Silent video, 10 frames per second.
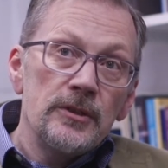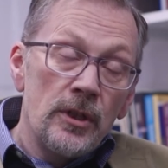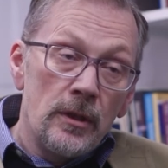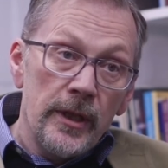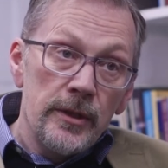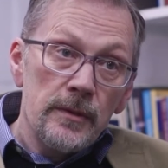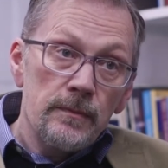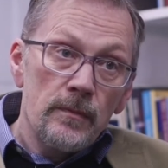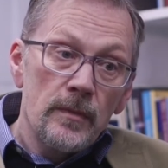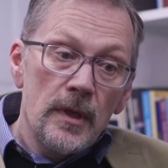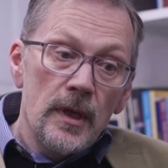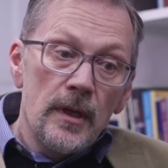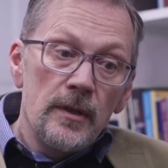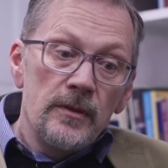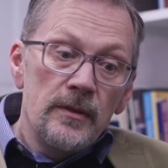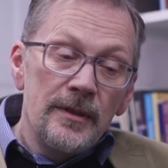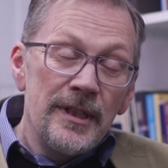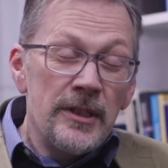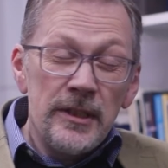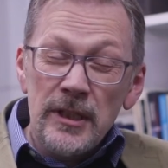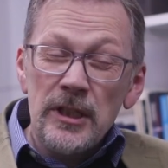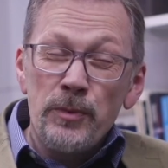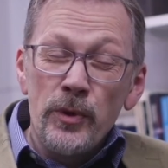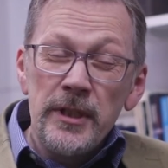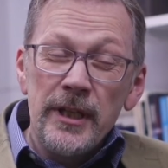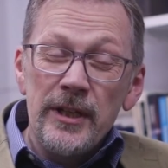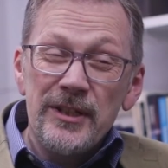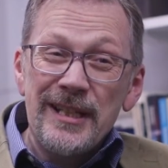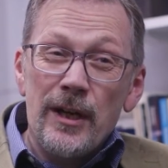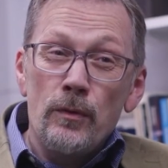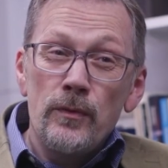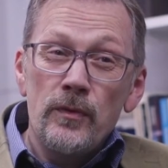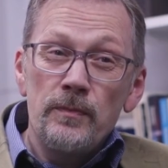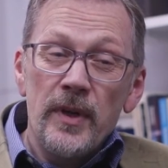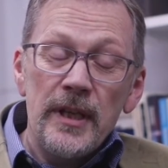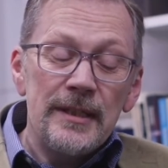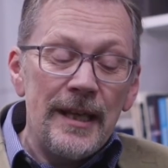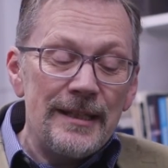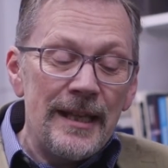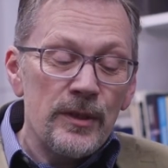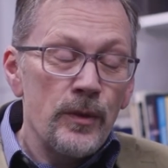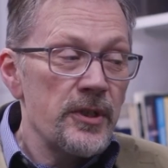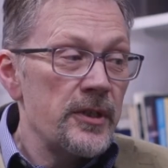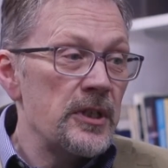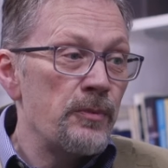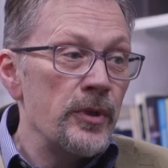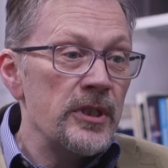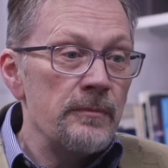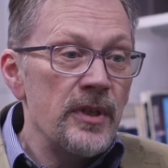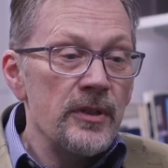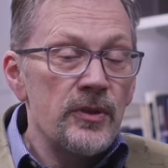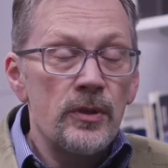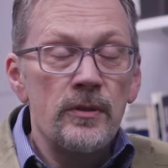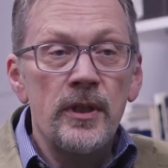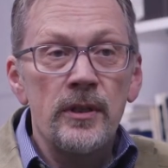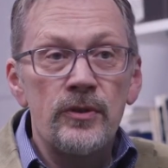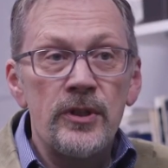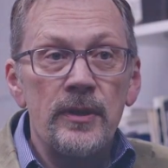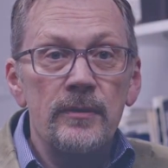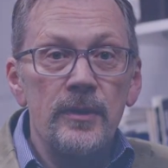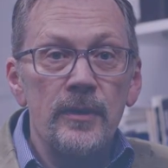target. This is disappointing in itself, but it's also disappointing because two of the countries that